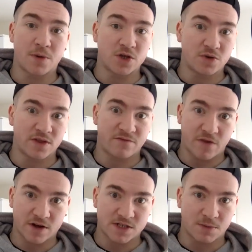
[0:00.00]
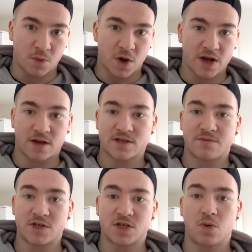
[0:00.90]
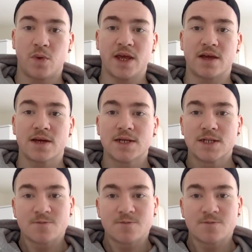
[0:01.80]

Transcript: but are doing the very similar workouts every single week.